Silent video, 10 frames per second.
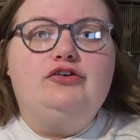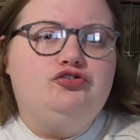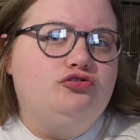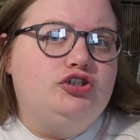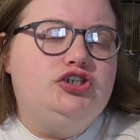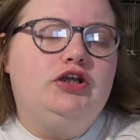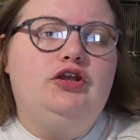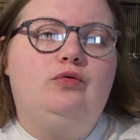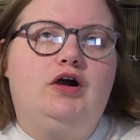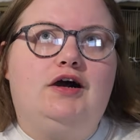like structure,
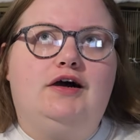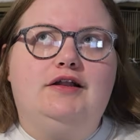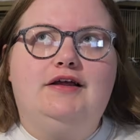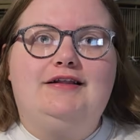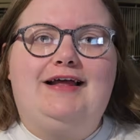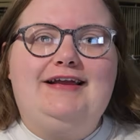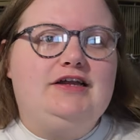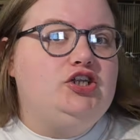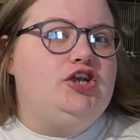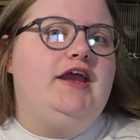you can't
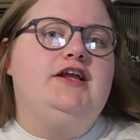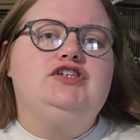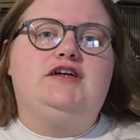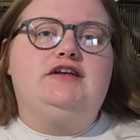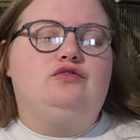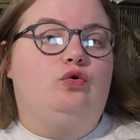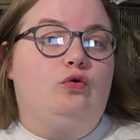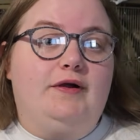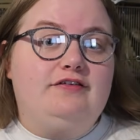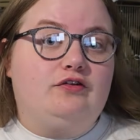like change. That is
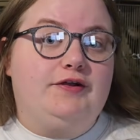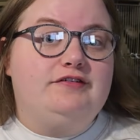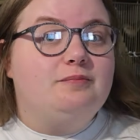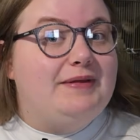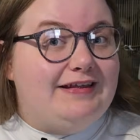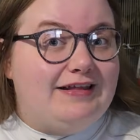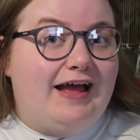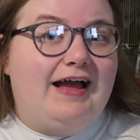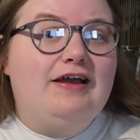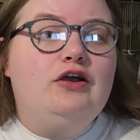always going to be
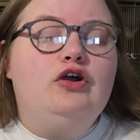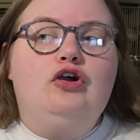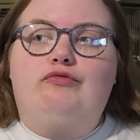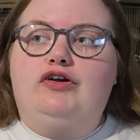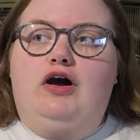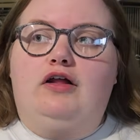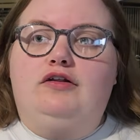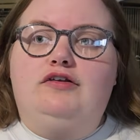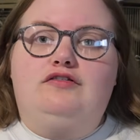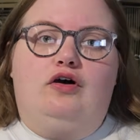there,
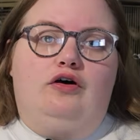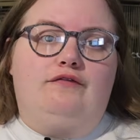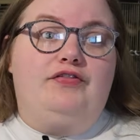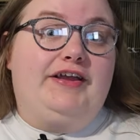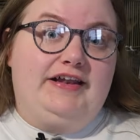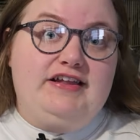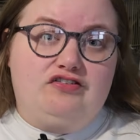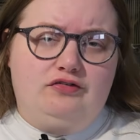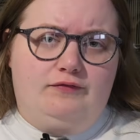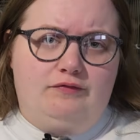regardless of the
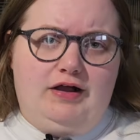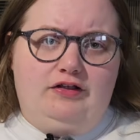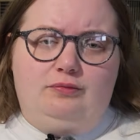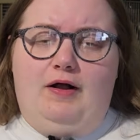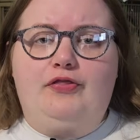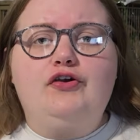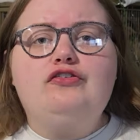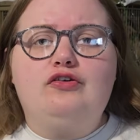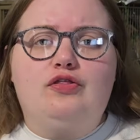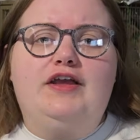condition of the rat as well.
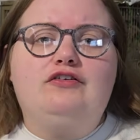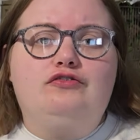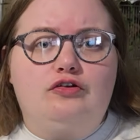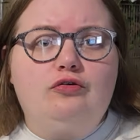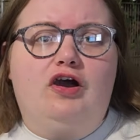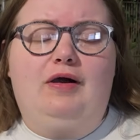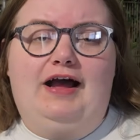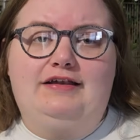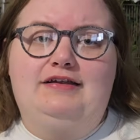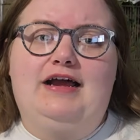Those two things do go
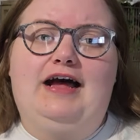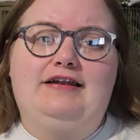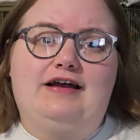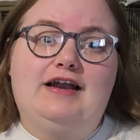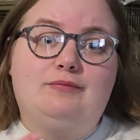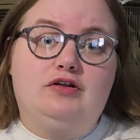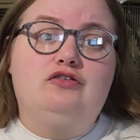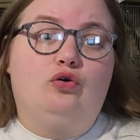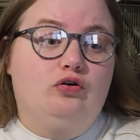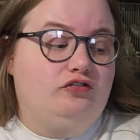hand in hand, and I'm
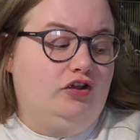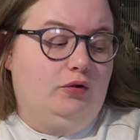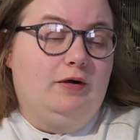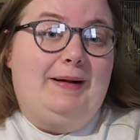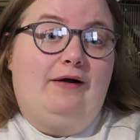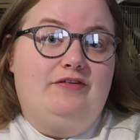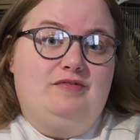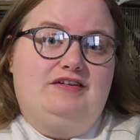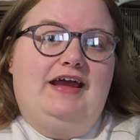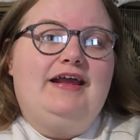going to talk to you about
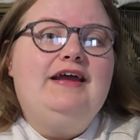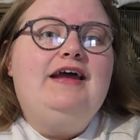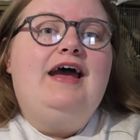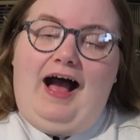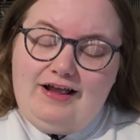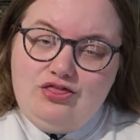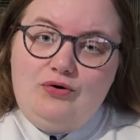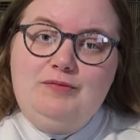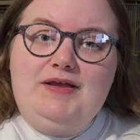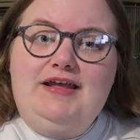them today. I
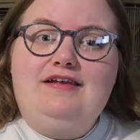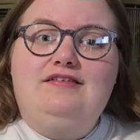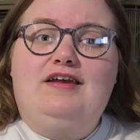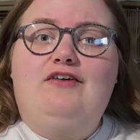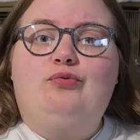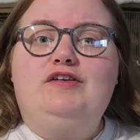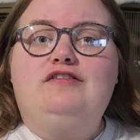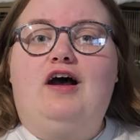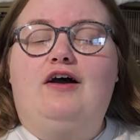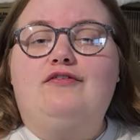thought it'd be easier if we
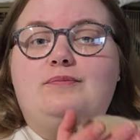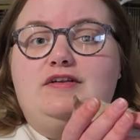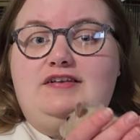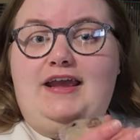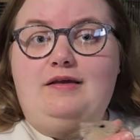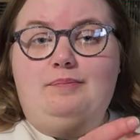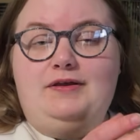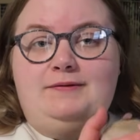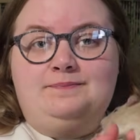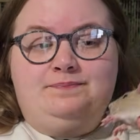start from the tip